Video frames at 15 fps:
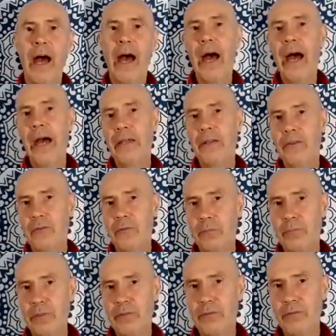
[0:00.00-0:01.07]
And
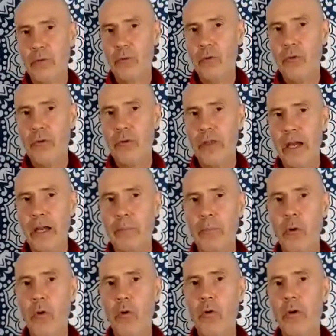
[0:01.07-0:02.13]
before that
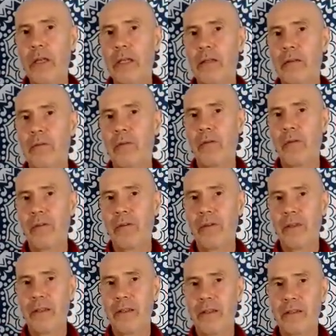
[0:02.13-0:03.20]
point,
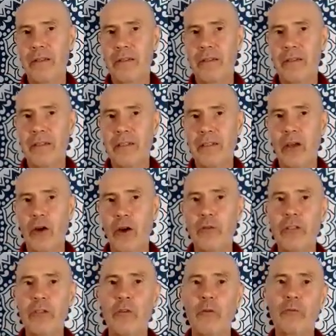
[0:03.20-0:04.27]
the only
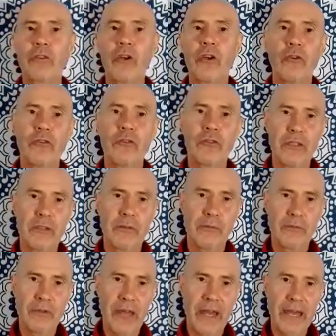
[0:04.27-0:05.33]
alternative for
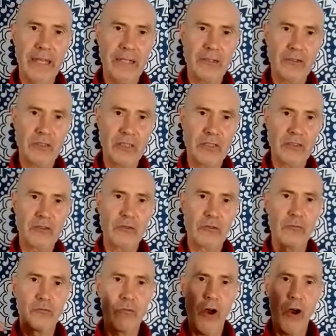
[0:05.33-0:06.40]
that energy is to
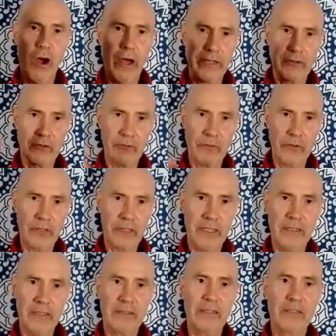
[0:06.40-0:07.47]
rise, for the
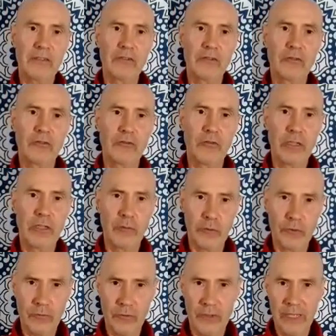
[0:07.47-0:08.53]
kidneys and
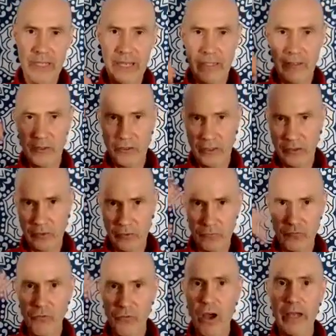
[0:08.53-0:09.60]
adrenals, for the energy to
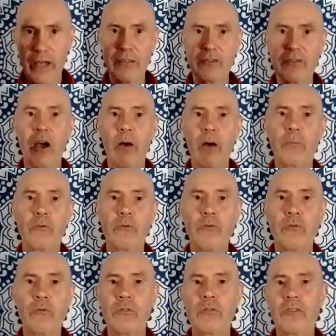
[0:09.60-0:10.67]
rise up
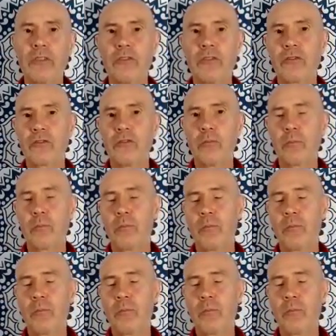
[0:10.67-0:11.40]
through the system.